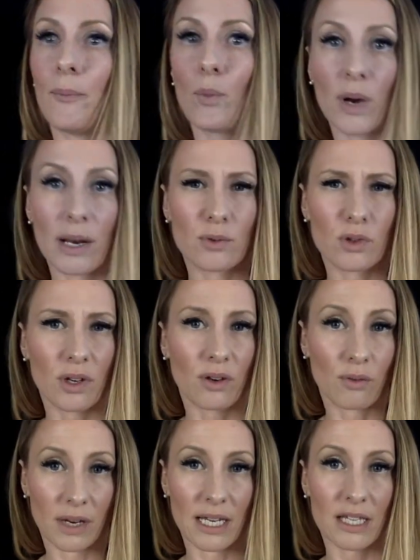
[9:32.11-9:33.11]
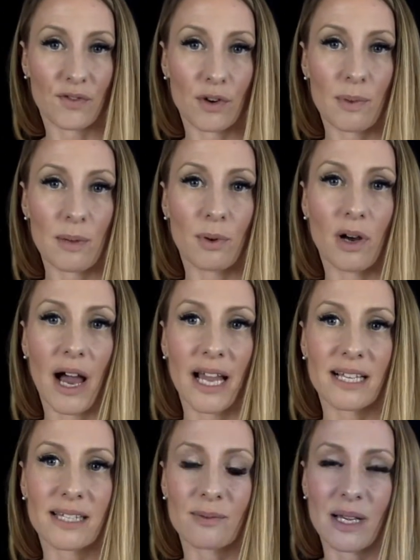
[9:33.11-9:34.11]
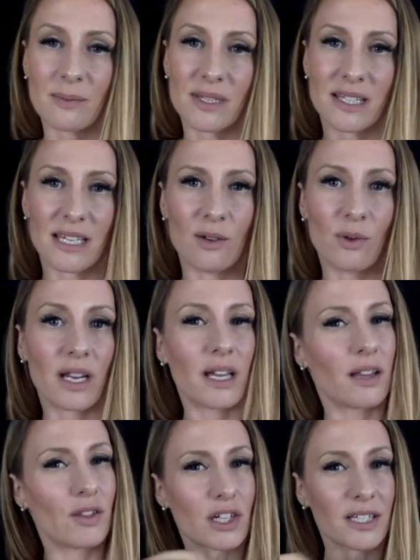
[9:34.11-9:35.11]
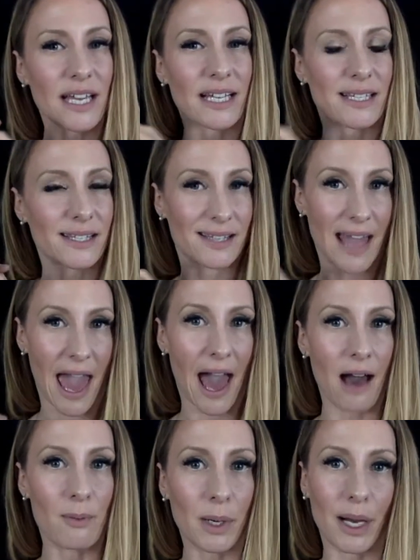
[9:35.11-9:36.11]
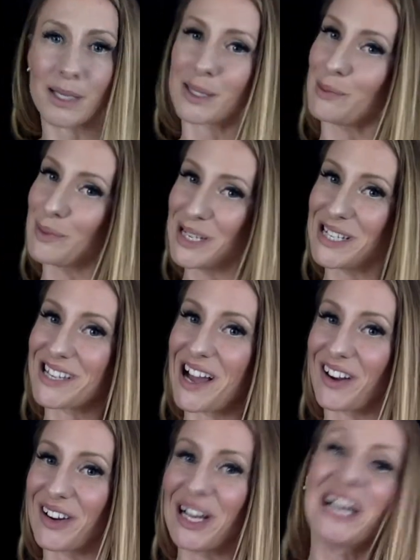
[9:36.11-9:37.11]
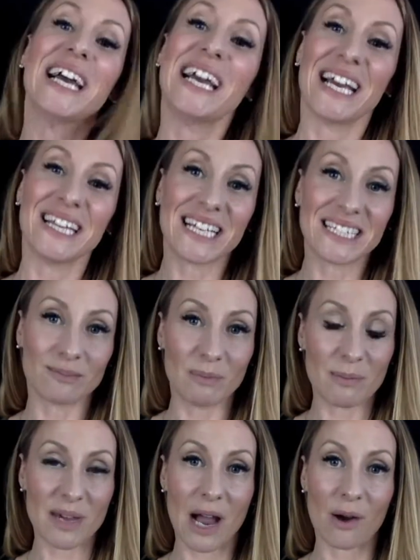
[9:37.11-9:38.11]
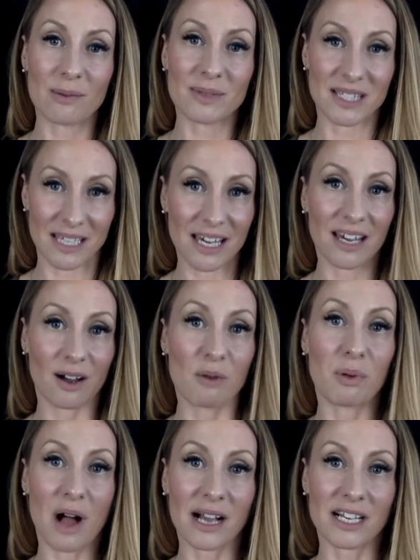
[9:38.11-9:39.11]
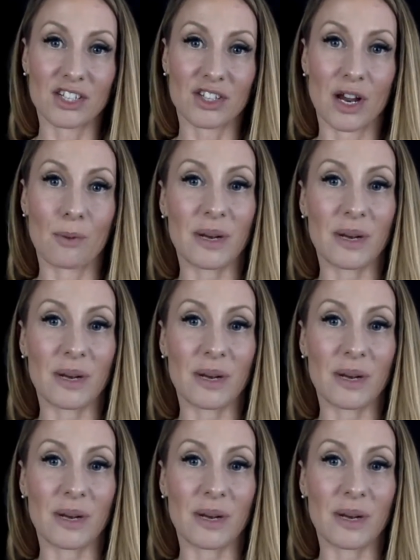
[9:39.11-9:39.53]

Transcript: when I'm doing readings for people, I can sometimes see what it looks like, a scab on somebody's chakra, and that's maybe how I'm seeing a blockage there.